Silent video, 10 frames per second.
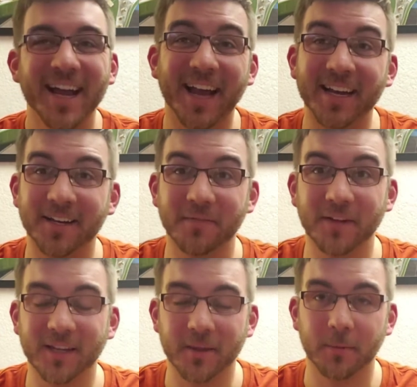Kind of
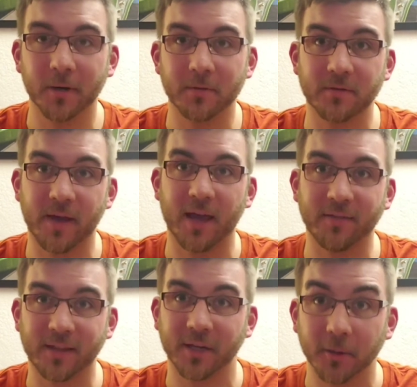defeated the purpose of
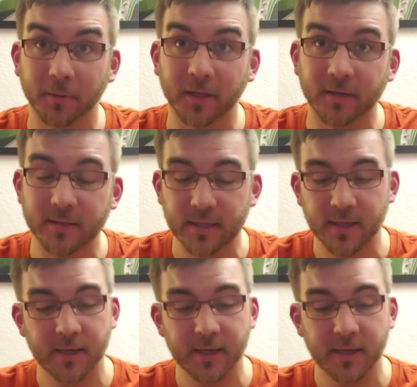having the earplugs.